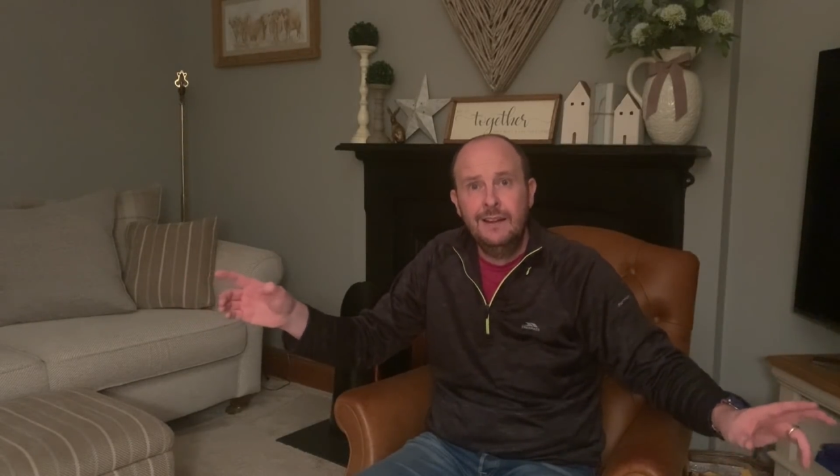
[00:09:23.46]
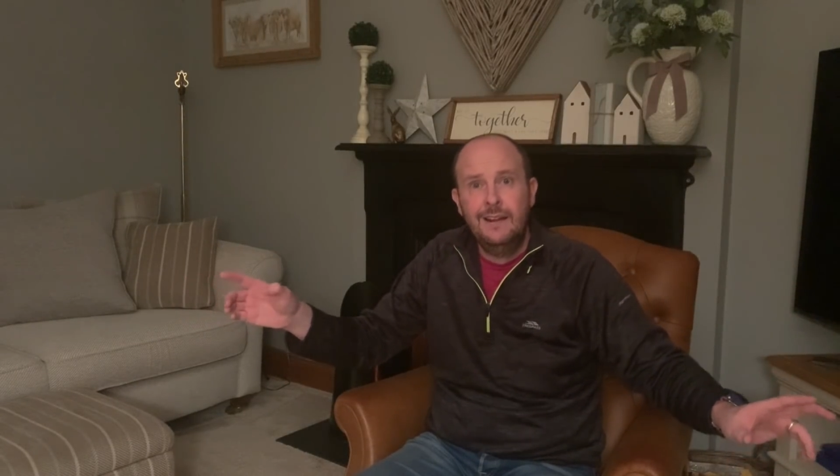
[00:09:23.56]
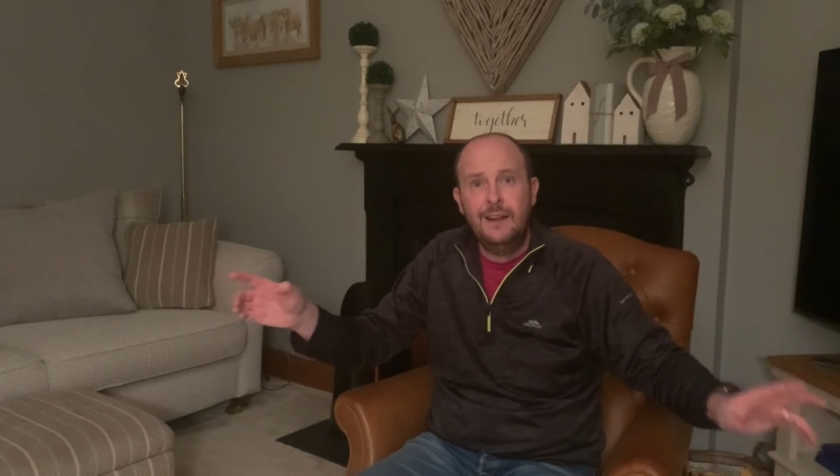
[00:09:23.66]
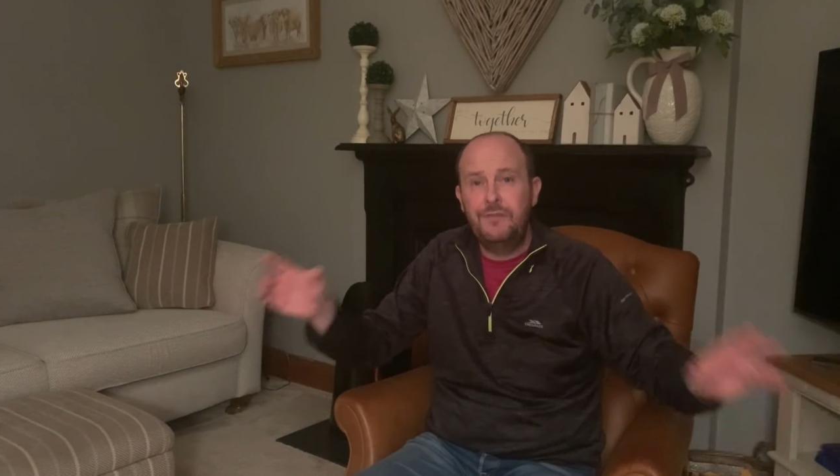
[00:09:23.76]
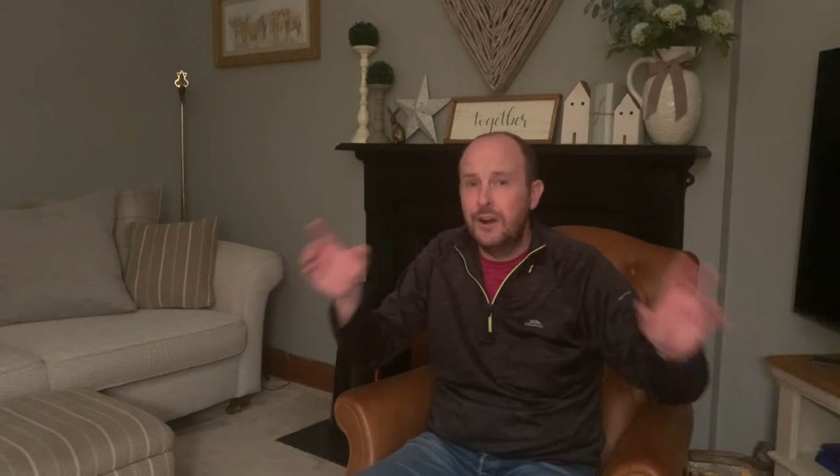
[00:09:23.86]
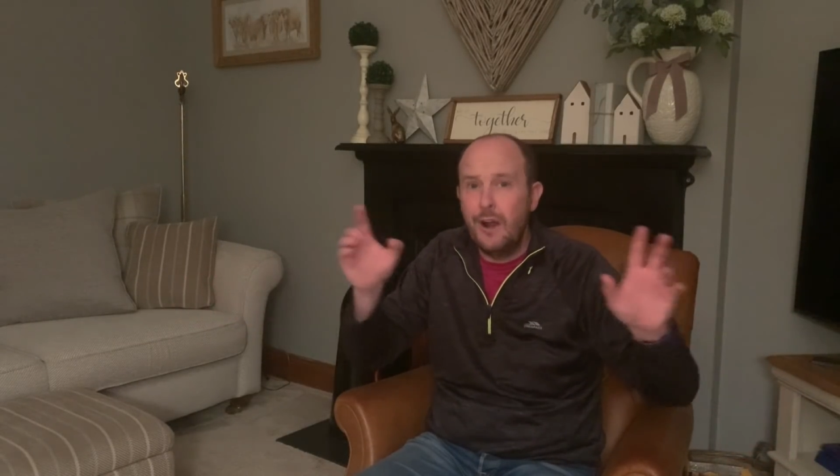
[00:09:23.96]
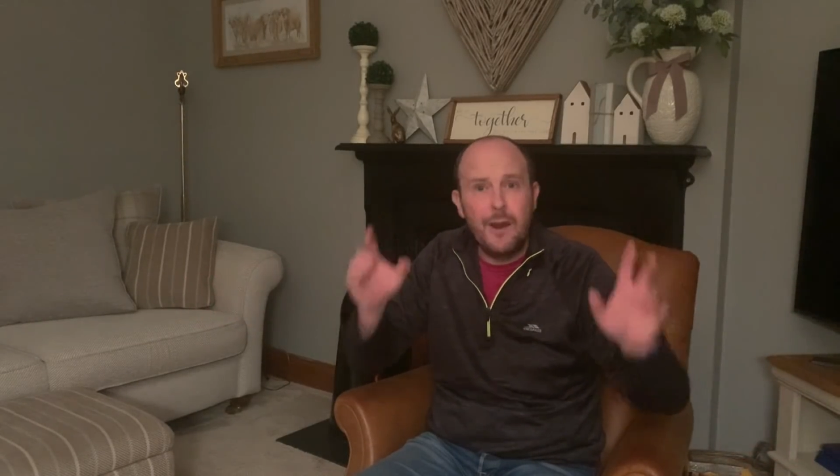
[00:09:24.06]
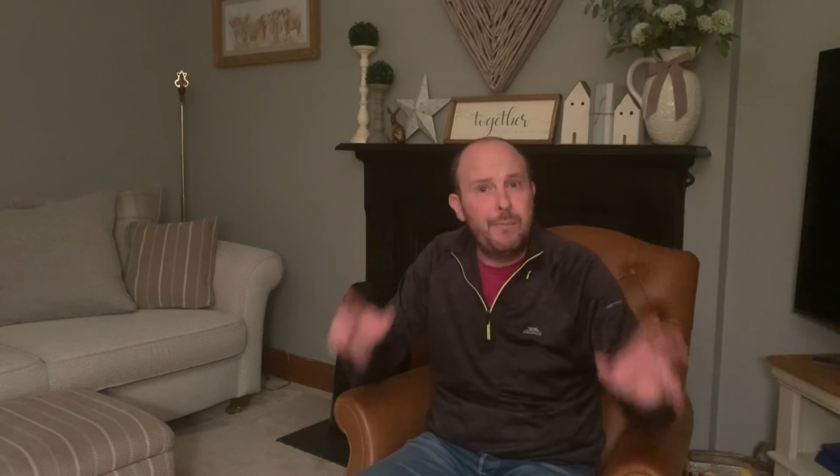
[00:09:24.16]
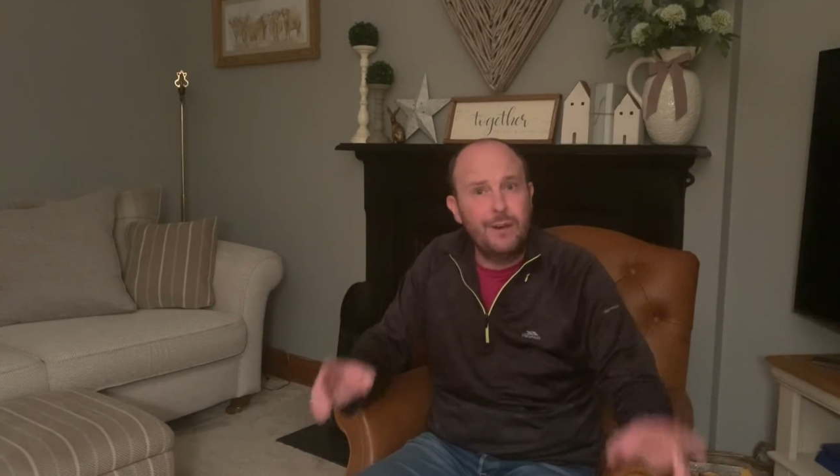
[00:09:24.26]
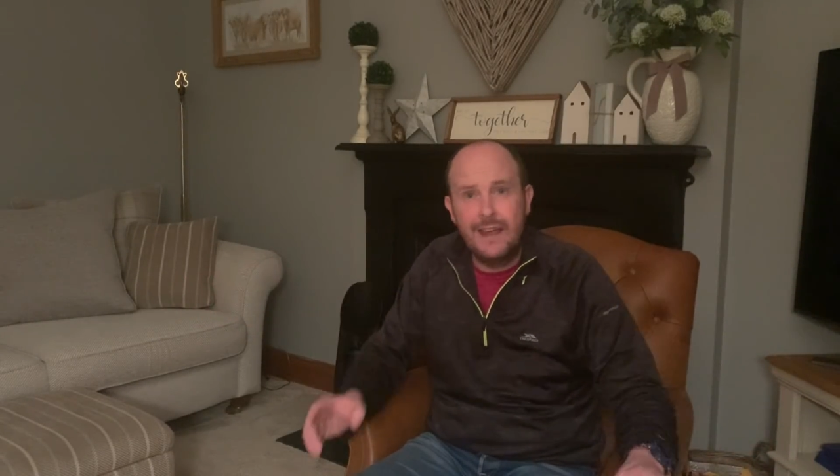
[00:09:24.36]
And if you're not
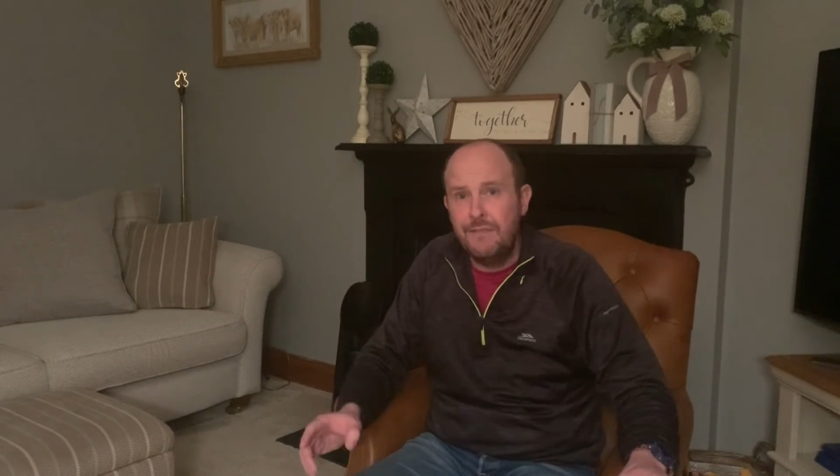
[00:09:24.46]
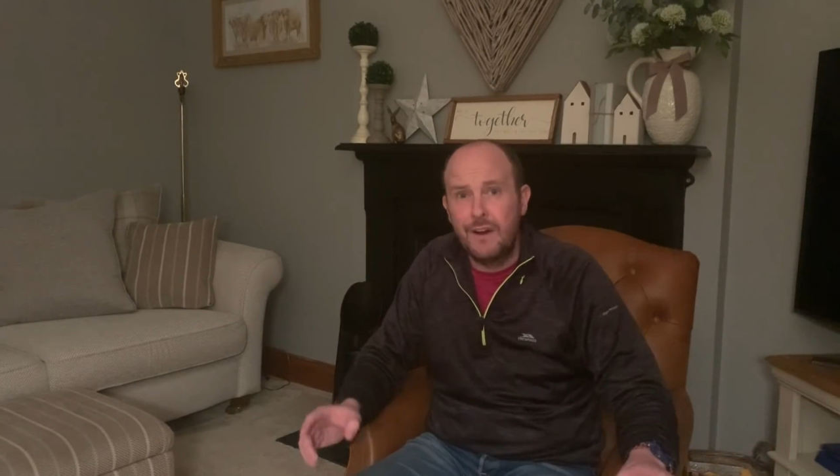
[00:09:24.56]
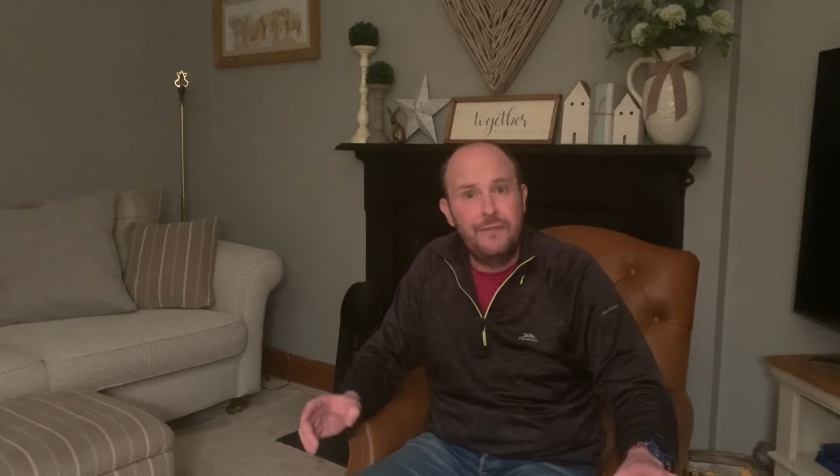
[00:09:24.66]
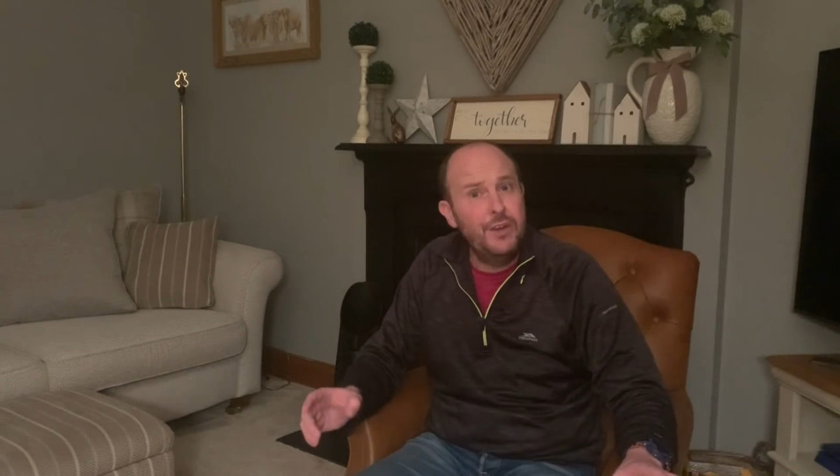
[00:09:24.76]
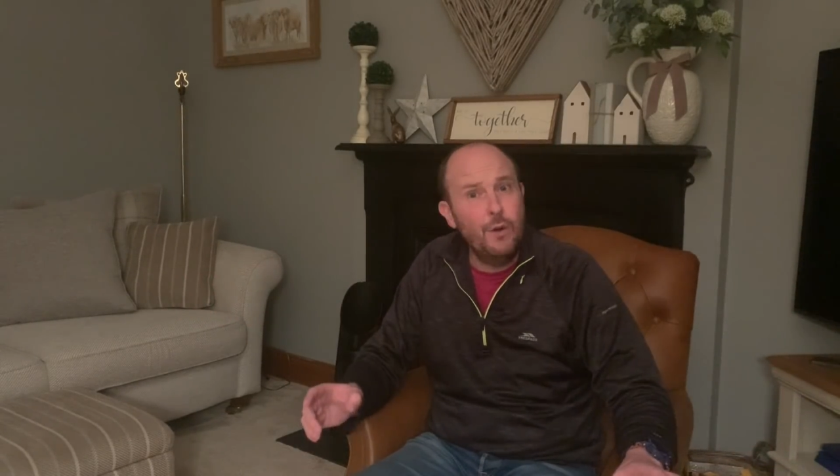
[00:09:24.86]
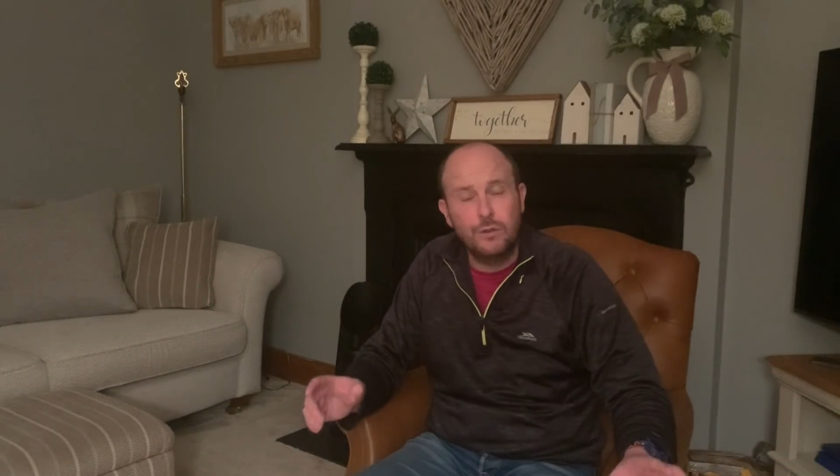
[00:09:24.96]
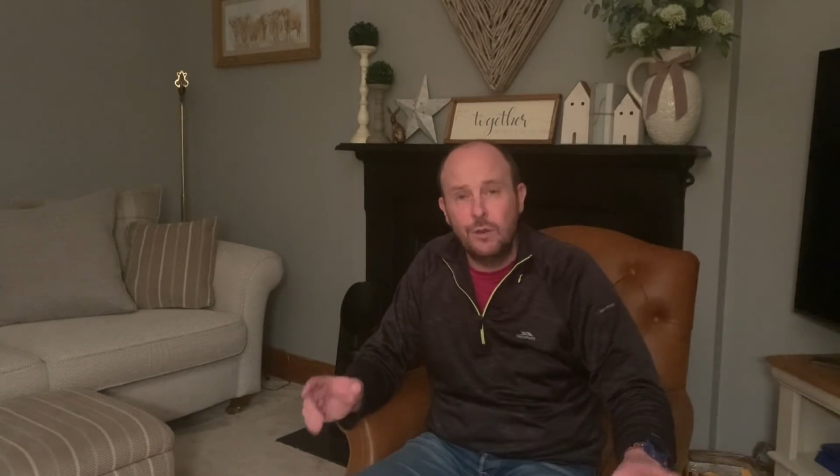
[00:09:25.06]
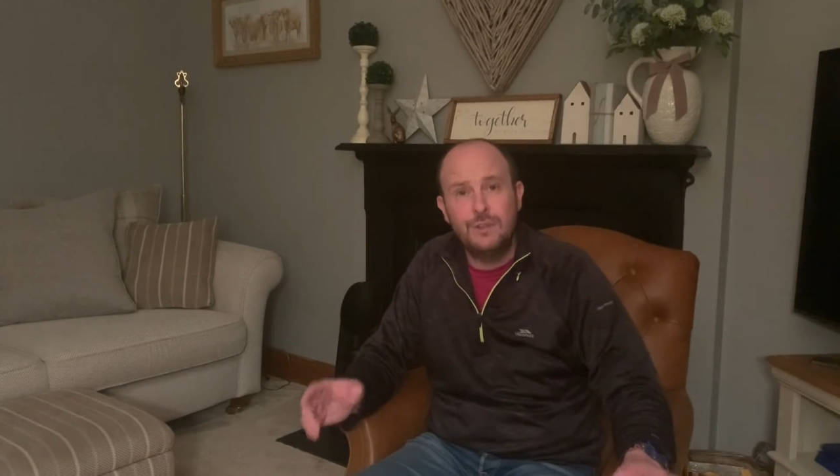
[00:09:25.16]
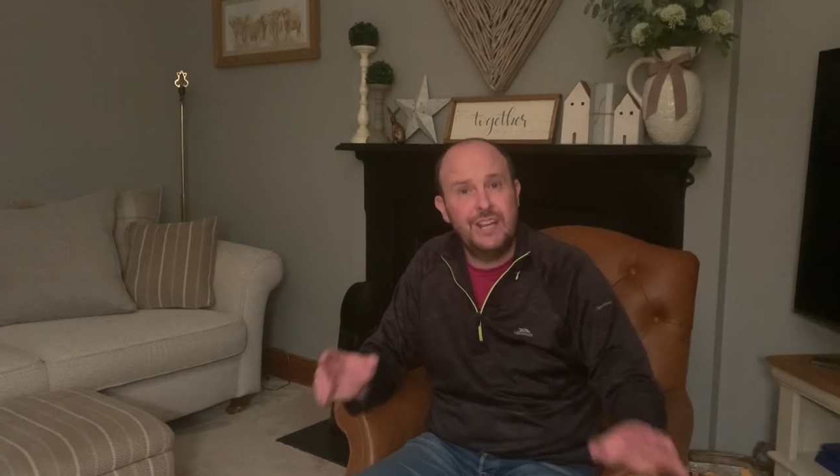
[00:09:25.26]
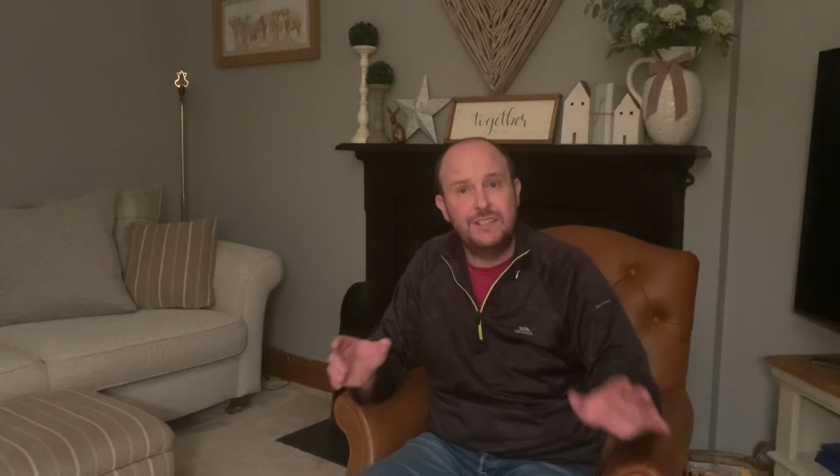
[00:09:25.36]
a believer, if you don't
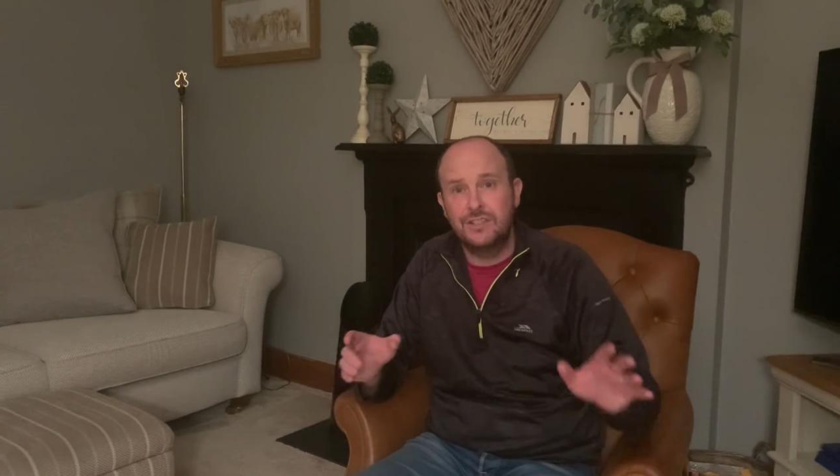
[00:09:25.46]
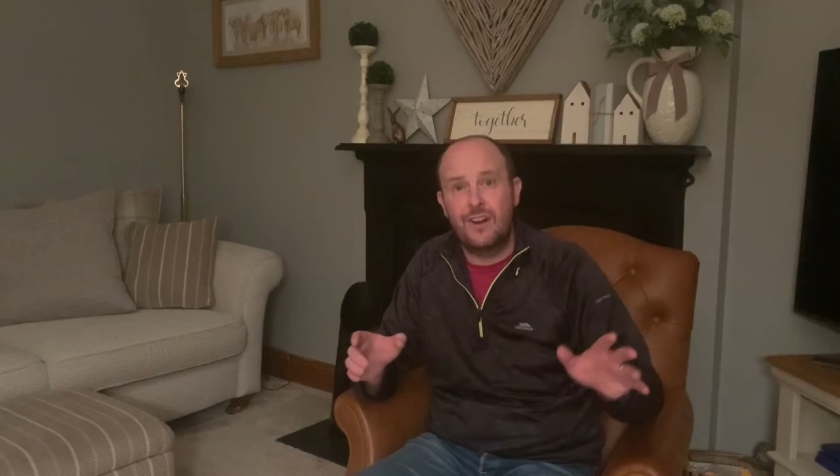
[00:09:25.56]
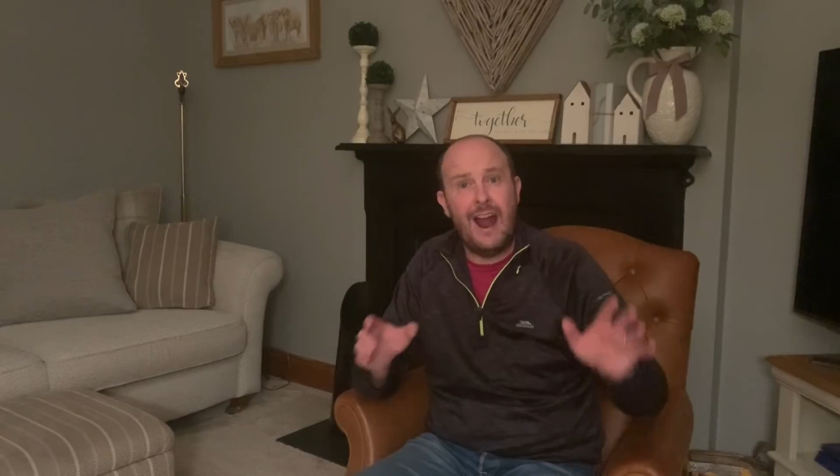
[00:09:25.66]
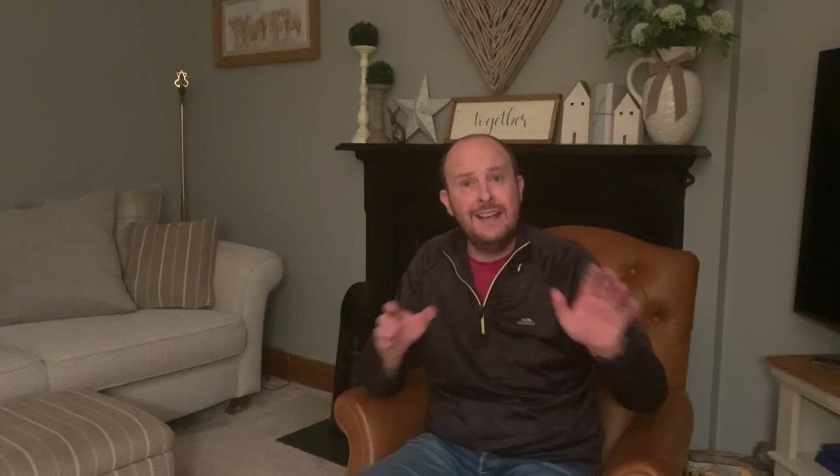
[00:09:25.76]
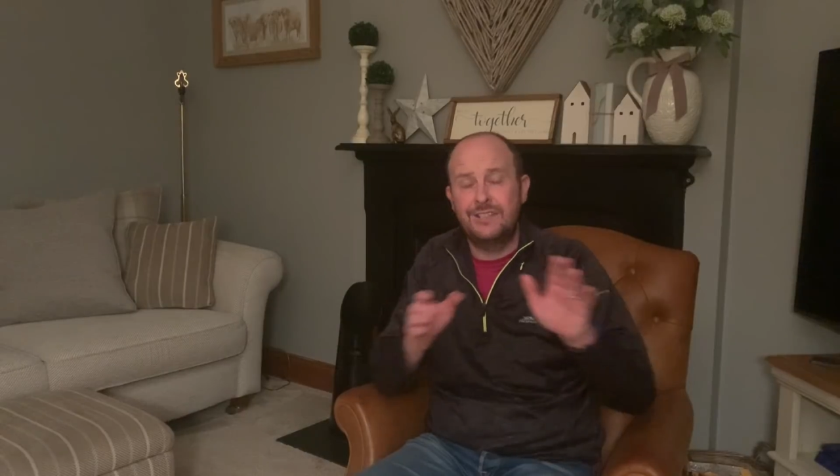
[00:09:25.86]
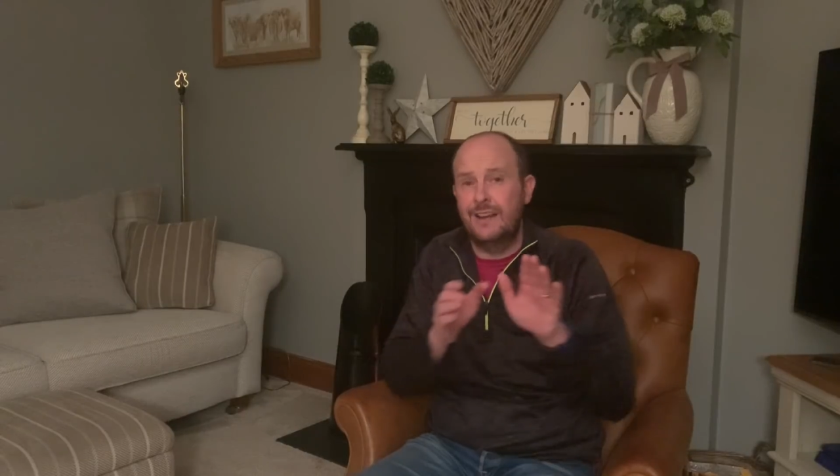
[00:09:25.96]
know Jesus Christ,